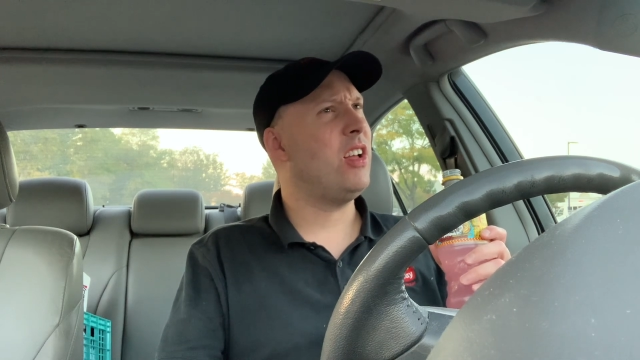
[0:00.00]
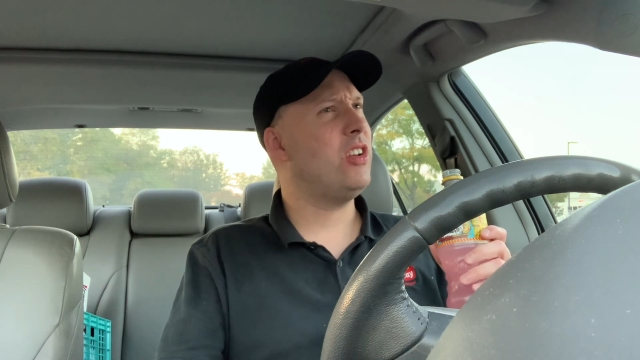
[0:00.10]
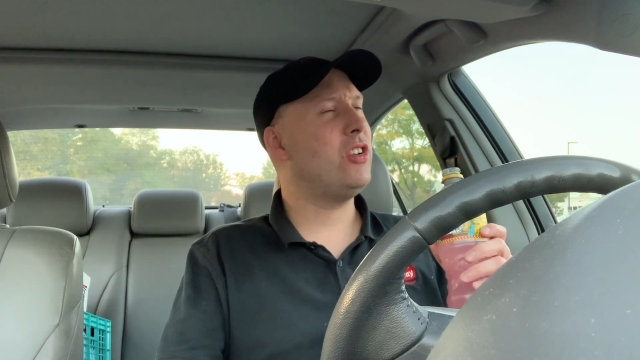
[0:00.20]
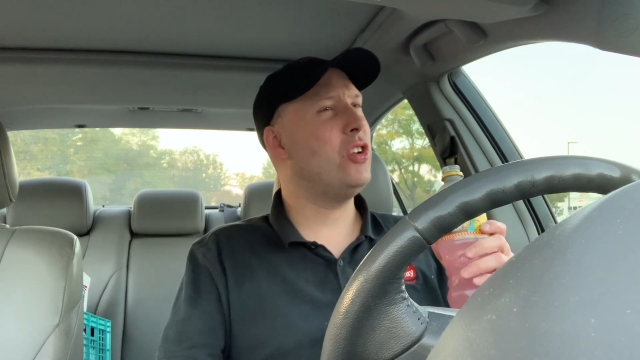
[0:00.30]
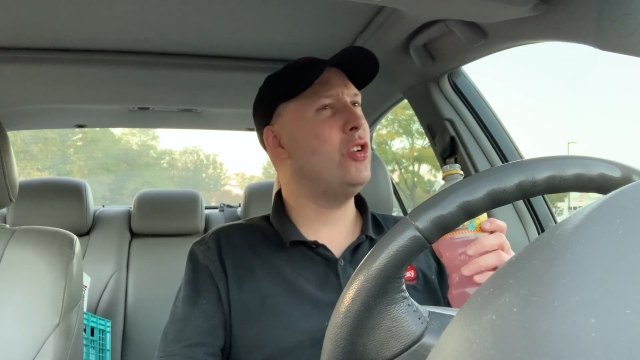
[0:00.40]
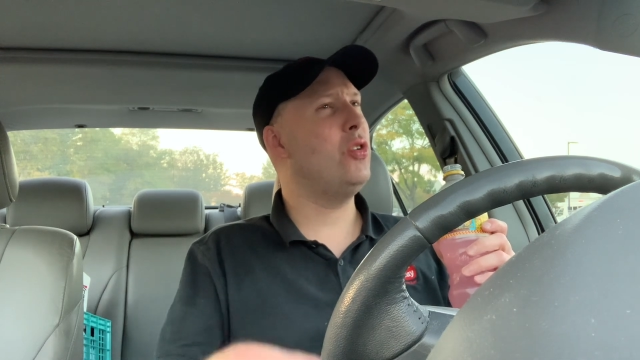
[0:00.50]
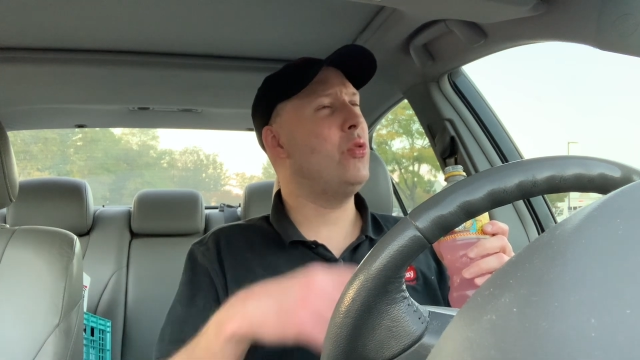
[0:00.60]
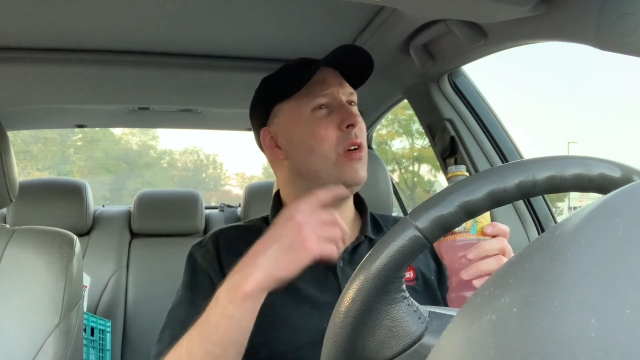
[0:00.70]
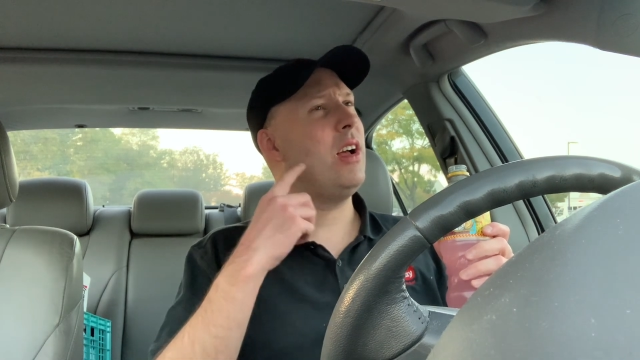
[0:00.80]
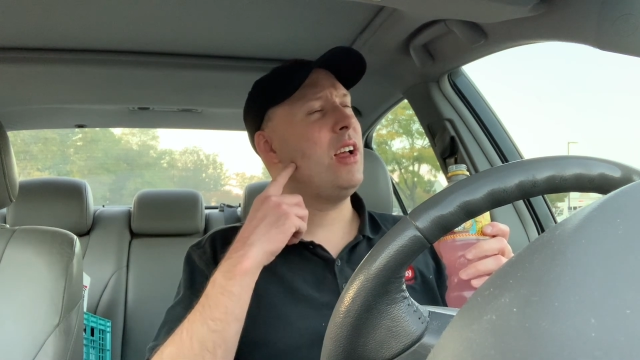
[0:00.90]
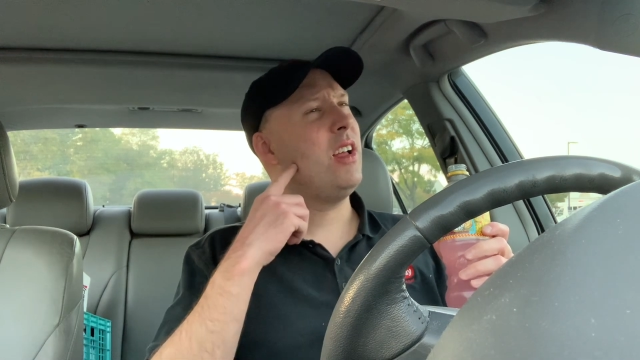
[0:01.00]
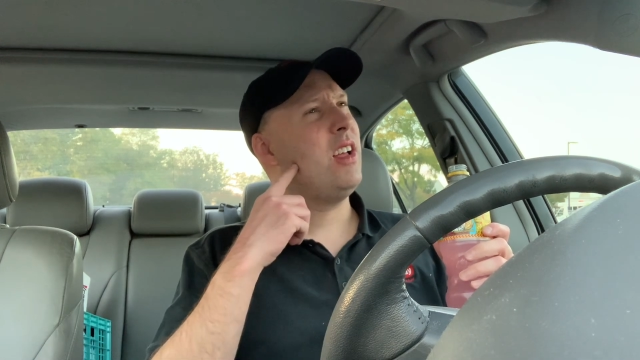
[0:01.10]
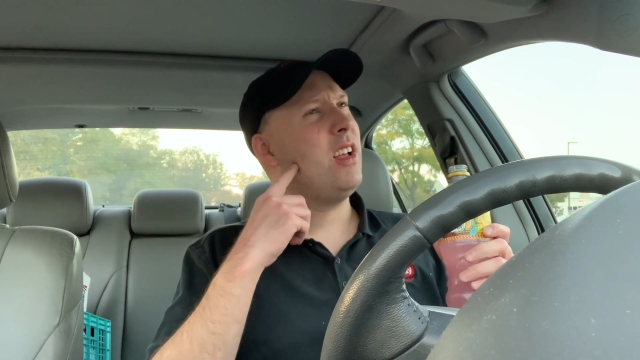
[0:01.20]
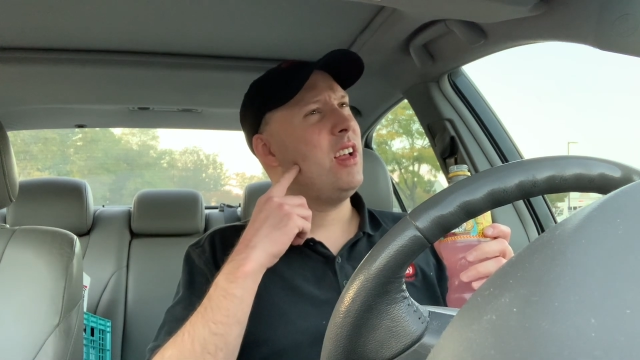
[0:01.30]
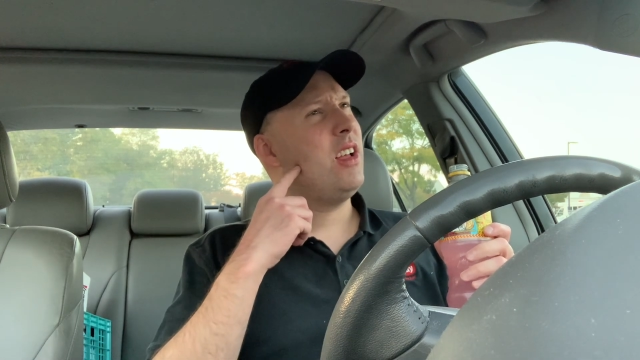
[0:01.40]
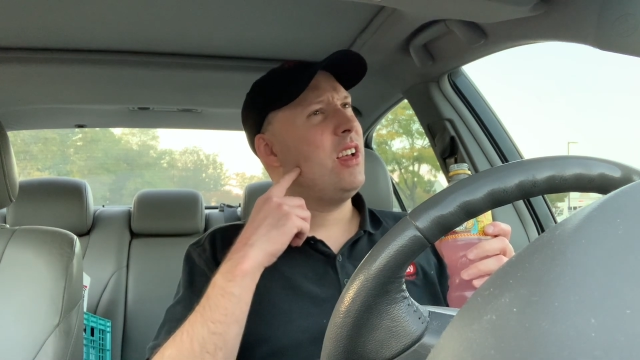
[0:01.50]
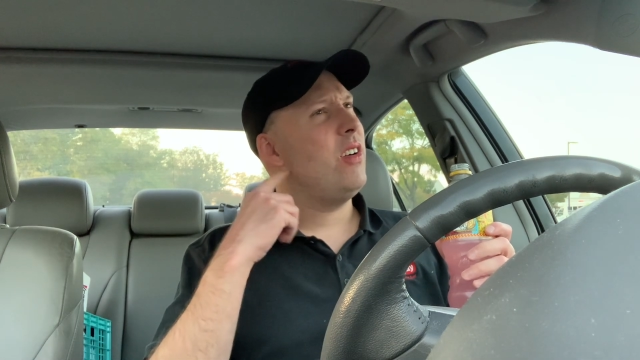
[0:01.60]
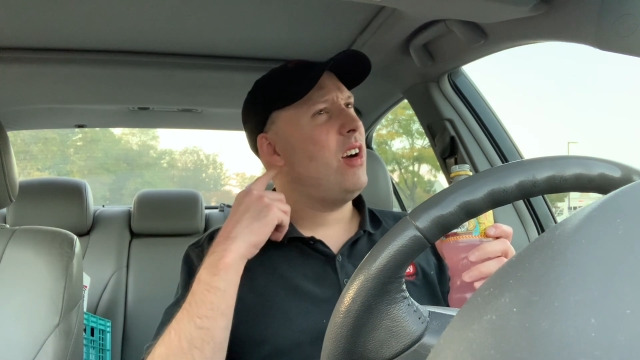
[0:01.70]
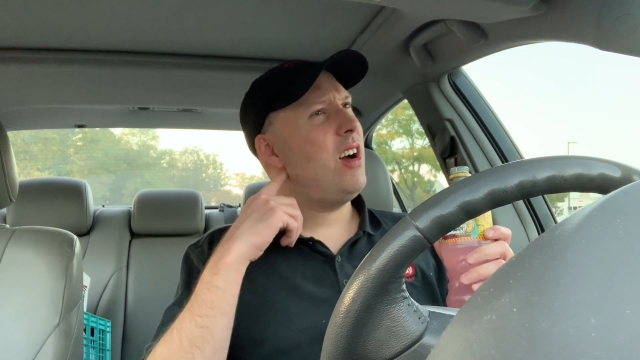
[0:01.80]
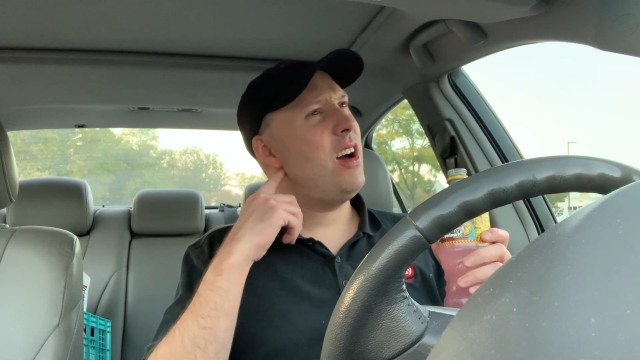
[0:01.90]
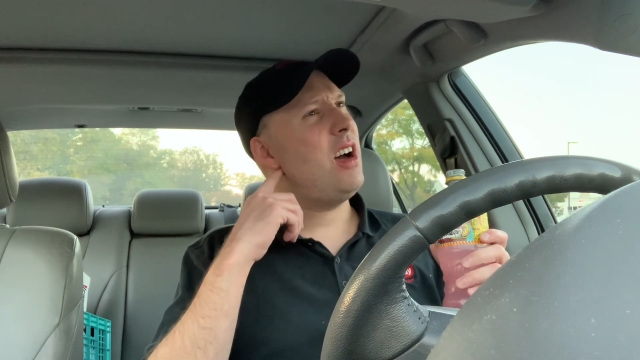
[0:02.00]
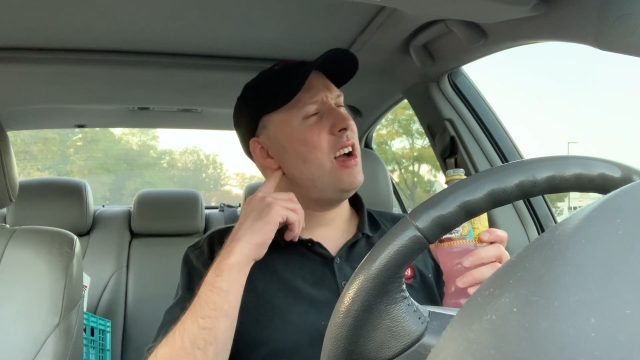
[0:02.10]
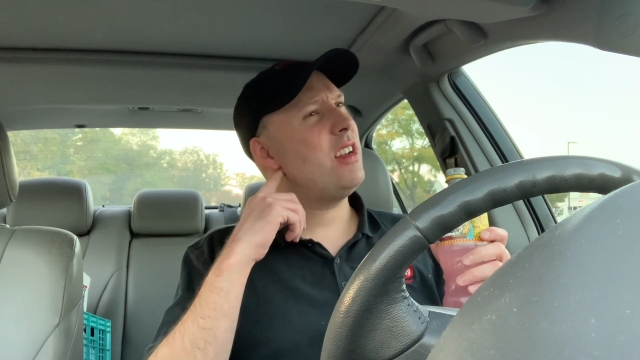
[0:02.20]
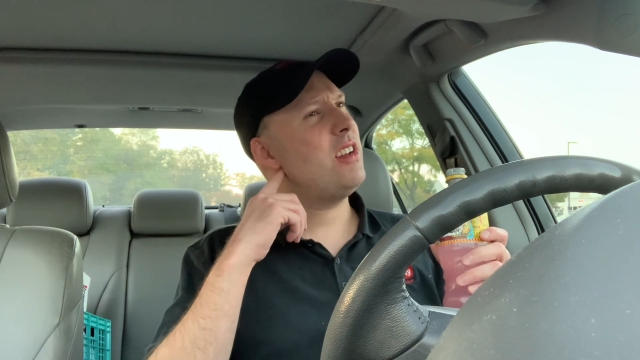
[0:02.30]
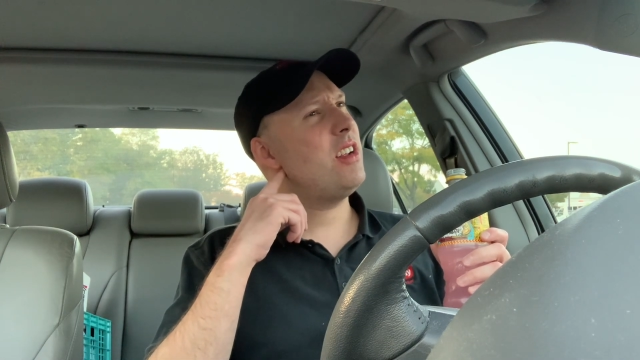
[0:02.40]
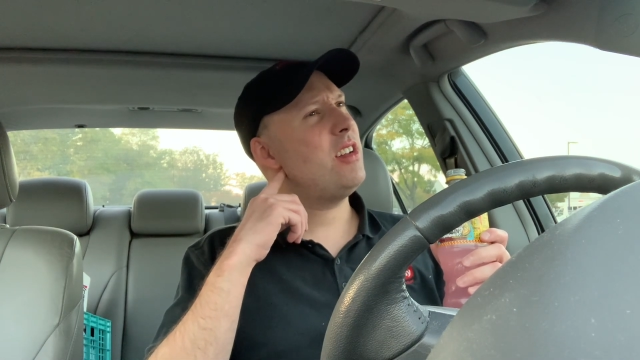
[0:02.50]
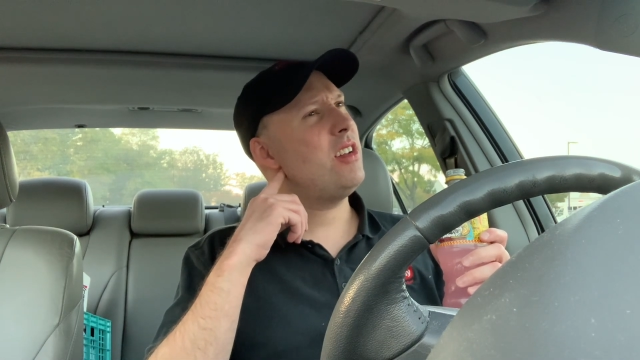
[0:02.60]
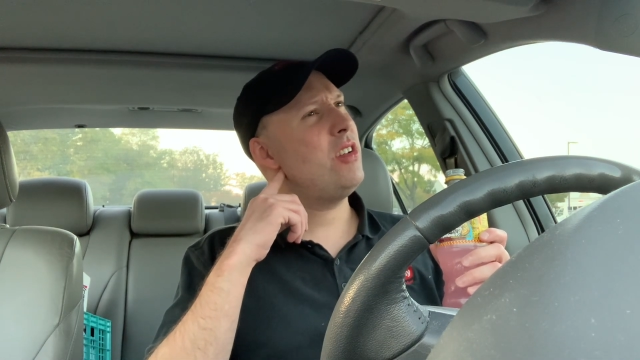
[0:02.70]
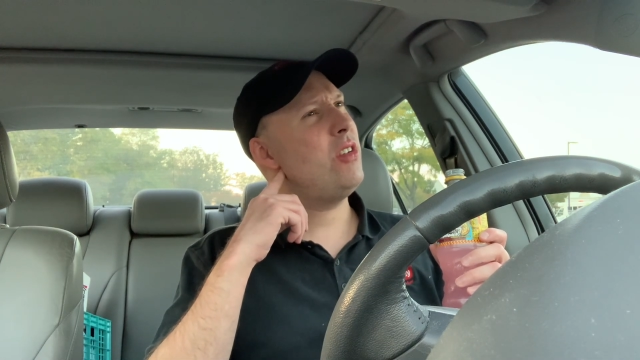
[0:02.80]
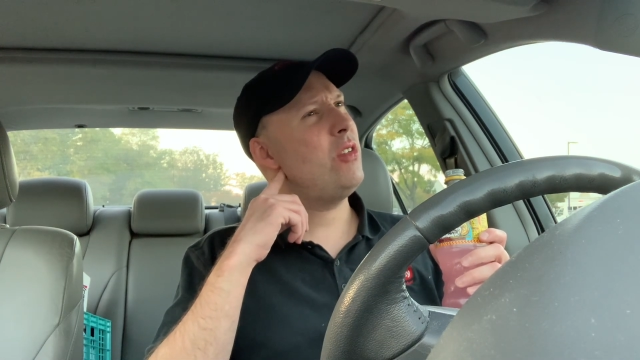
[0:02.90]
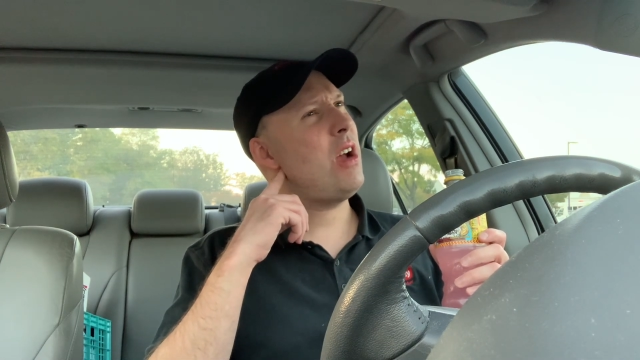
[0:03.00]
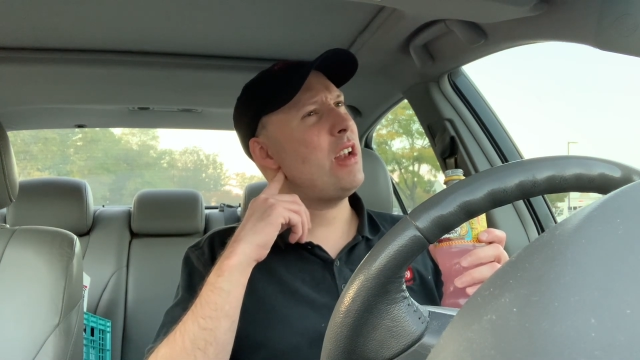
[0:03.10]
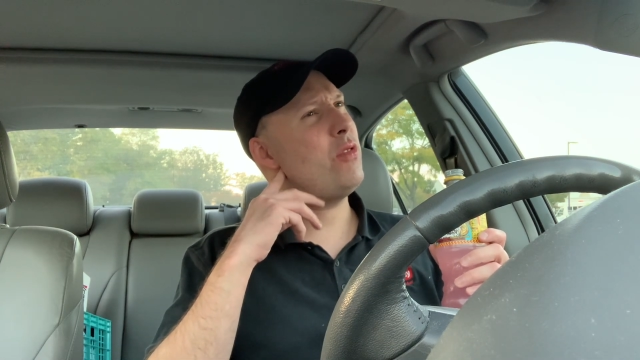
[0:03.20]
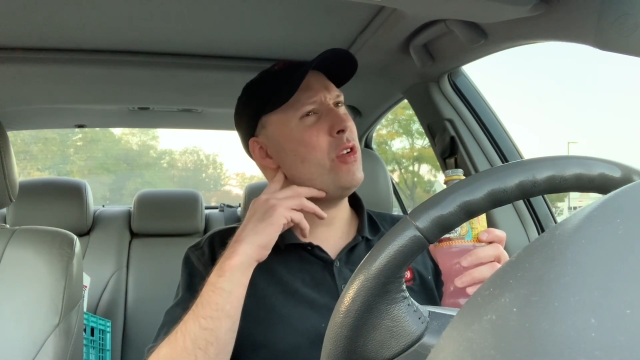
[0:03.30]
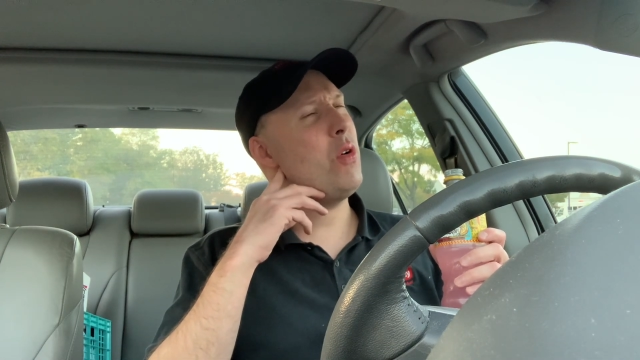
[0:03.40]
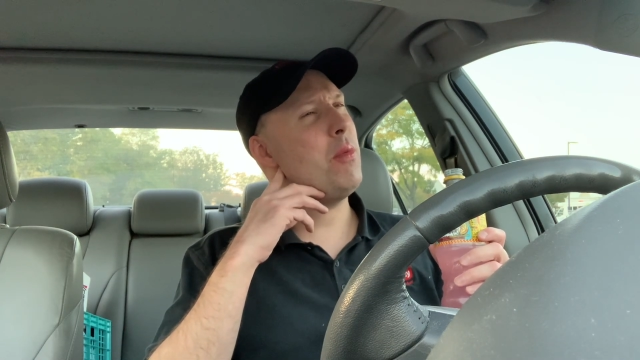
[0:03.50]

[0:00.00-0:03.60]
Dew. I don't know